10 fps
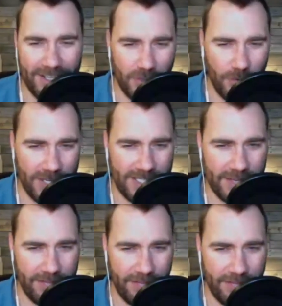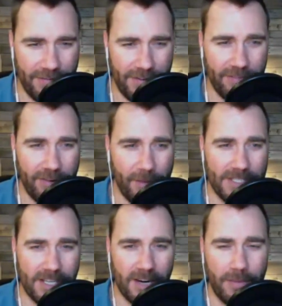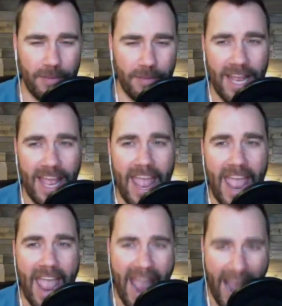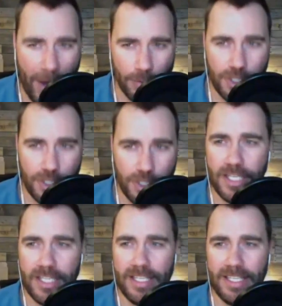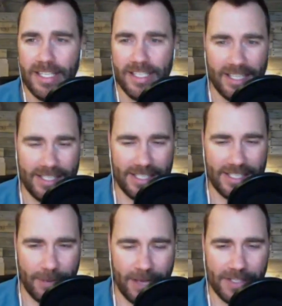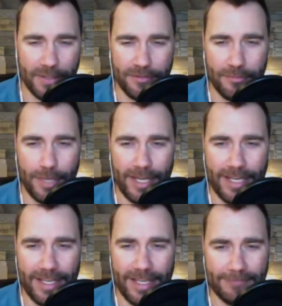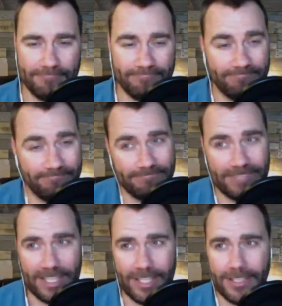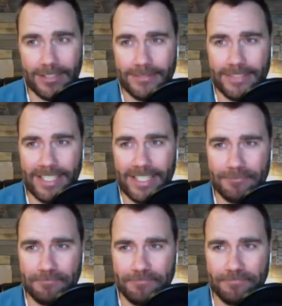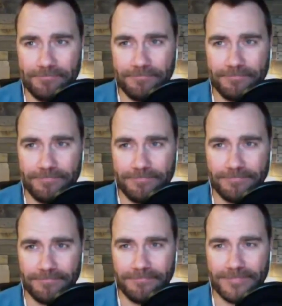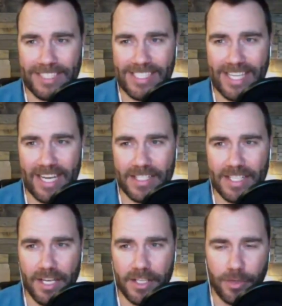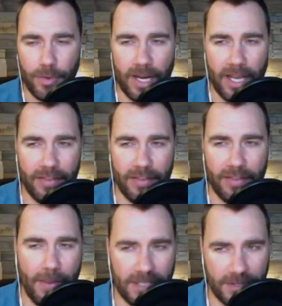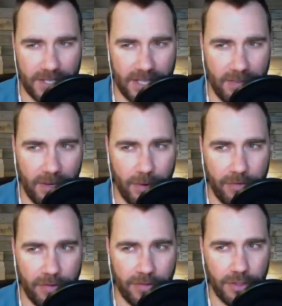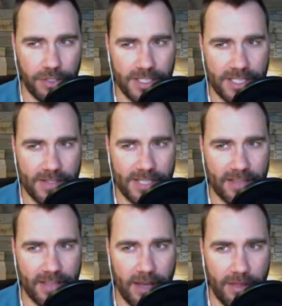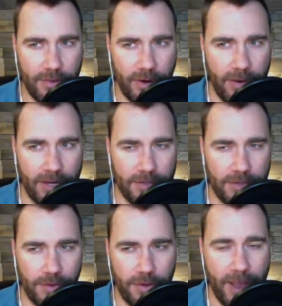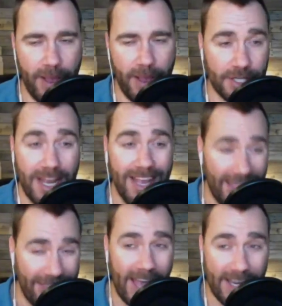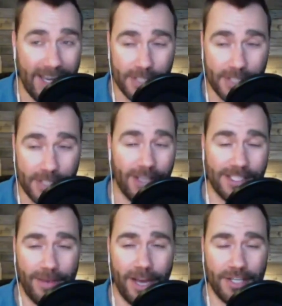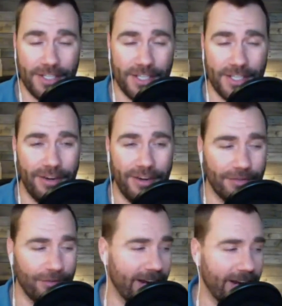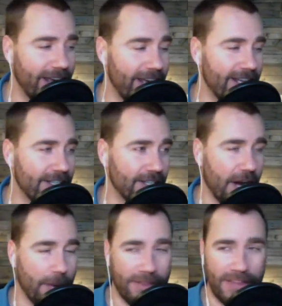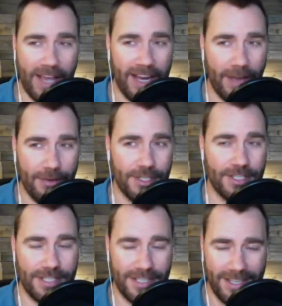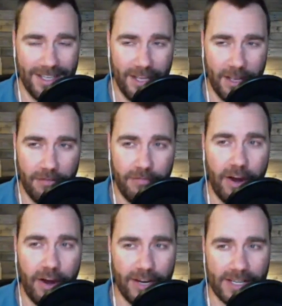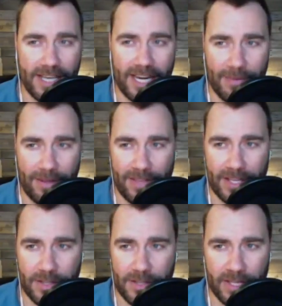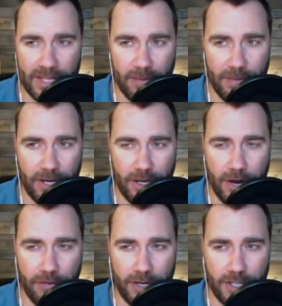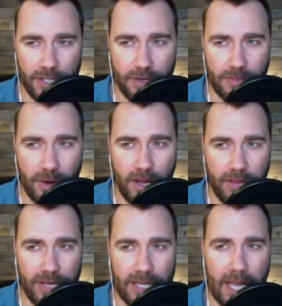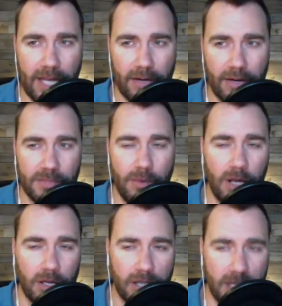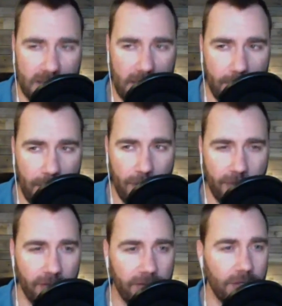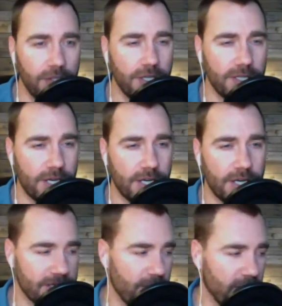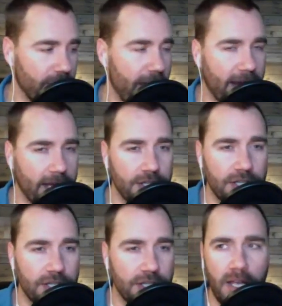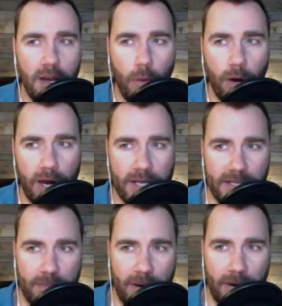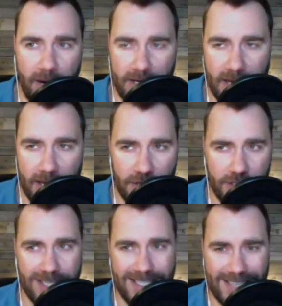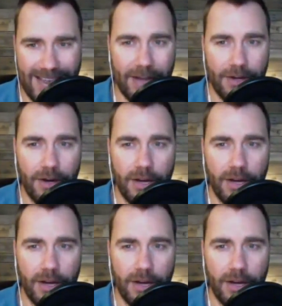$2,750 for MSRP. Ouch. It's expensive, but I don't know. It's nice. So Red Leg in the comments also said the PO Evolution sounds like the 308 and a 223 package. That does look awesome. I actually saw a video with Frank talking about that, and I was just very excited about that. So I think that would be a good offering too. It's probably even lighter or smaller because that POF Revolution is actually a smaller package, whereas the Barrett REC10 is just a standard,